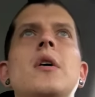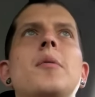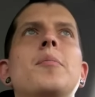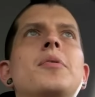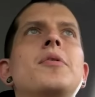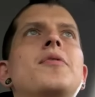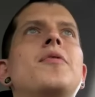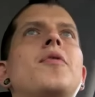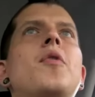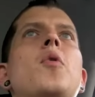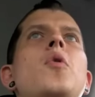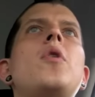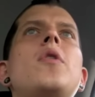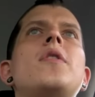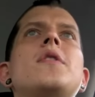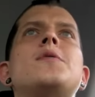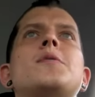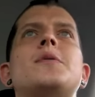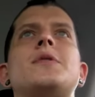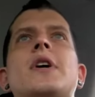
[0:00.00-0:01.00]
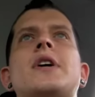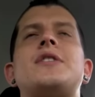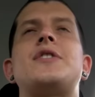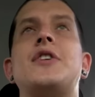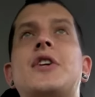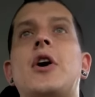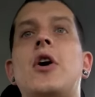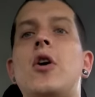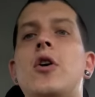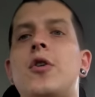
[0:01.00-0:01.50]
Before this was
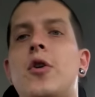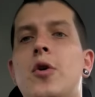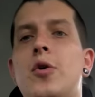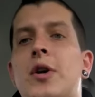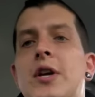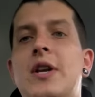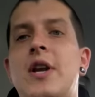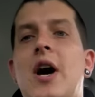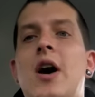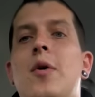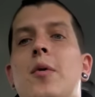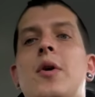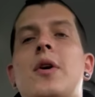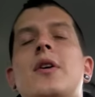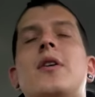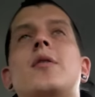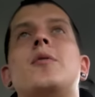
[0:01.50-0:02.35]
actually called Okinawa,